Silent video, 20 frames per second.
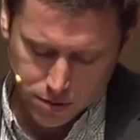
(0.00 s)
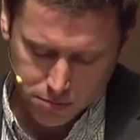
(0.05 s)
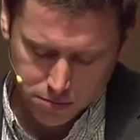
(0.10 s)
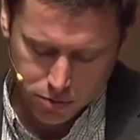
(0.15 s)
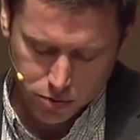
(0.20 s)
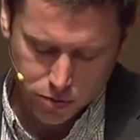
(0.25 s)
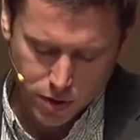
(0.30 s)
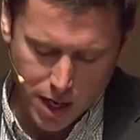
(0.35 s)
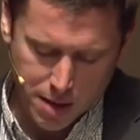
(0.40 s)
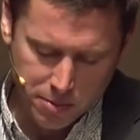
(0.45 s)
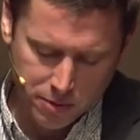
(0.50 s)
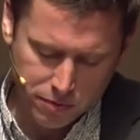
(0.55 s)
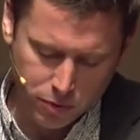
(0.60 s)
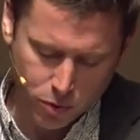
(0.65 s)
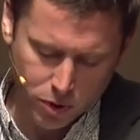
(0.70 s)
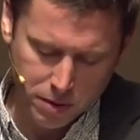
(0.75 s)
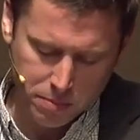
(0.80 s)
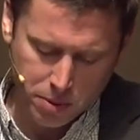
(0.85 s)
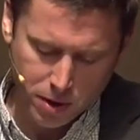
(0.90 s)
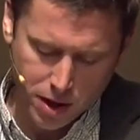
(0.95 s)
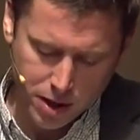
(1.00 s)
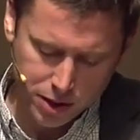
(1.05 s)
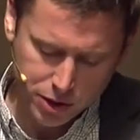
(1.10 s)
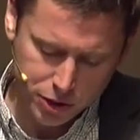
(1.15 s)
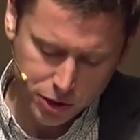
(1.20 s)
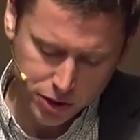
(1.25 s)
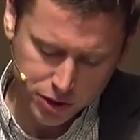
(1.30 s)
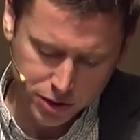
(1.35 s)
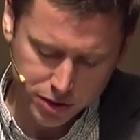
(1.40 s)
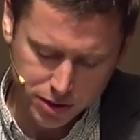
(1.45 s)
But right before he
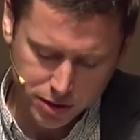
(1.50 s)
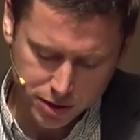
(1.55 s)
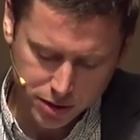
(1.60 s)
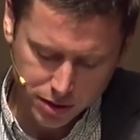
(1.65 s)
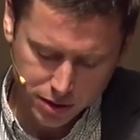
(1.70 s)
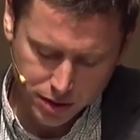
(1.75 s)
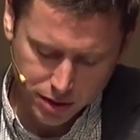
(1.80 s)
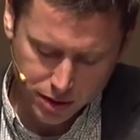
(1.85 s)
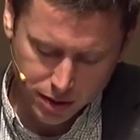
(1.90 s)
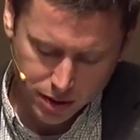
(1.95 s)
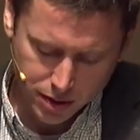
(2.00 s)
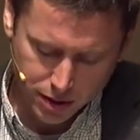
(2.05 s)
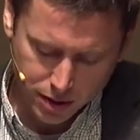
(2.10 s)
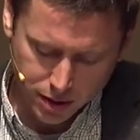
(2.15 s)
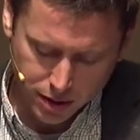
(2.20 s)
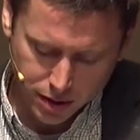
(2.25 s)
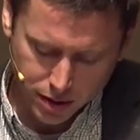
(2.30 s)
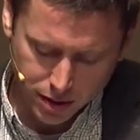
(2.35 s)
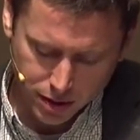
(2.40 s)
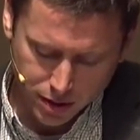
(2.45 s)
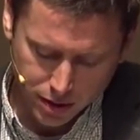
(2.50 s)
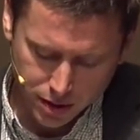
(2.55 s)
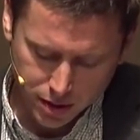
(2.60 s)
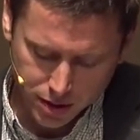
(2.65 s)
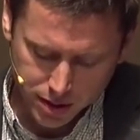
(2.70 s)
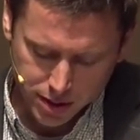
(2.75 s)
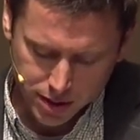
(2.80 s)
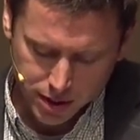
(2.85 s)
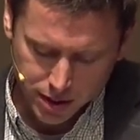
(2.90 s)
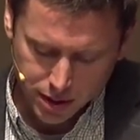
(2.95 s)
punishes
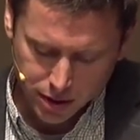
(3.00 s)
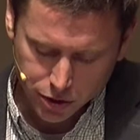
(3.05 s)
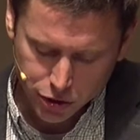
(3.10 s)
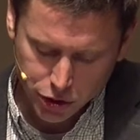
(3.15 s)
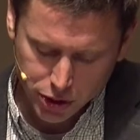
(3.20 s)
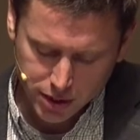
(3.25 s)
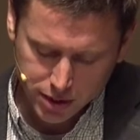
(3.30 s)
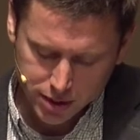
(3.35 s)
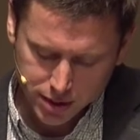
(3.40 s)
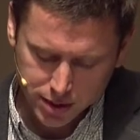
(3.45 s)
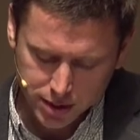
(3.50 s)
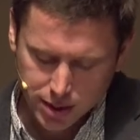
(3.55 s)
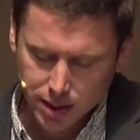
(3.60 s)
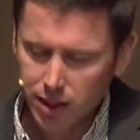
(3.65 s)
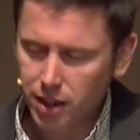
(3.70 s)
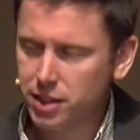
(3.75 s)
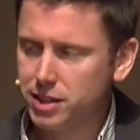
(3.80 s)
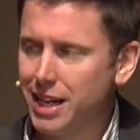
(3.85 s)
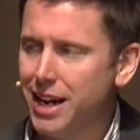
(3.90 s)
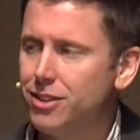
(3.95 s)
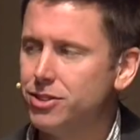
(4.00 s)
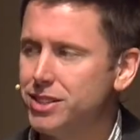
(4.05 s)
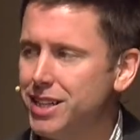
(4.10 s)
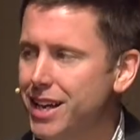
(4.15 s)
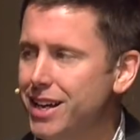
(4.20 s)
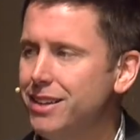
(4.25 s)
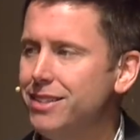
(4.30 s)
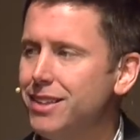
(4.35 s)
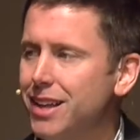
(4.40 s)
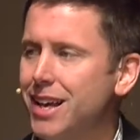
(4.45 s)
the sinner, Jesus says, I'll
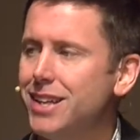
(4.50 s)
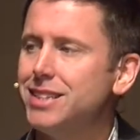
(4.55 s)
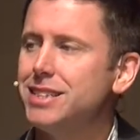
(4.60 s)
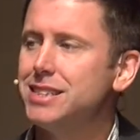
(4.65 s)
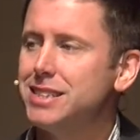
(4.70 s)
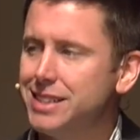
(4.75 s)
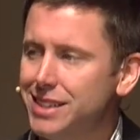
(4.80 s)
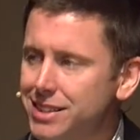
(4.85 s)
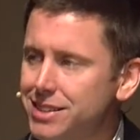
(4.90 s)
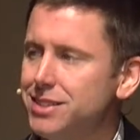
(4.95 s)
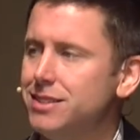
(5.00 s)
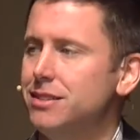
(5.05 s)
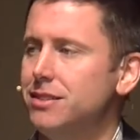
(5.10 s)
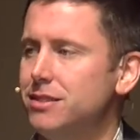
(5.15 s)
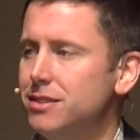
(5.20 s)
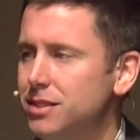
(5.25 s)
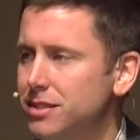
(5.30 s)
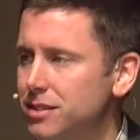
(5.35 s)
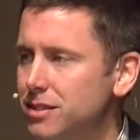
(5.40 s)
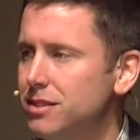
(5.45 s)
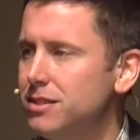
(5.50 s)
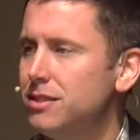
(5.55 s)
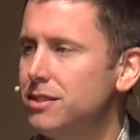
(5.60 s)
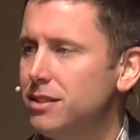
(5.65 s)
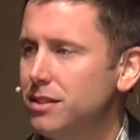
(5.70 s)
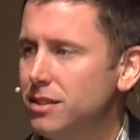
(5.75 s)
take that sentence.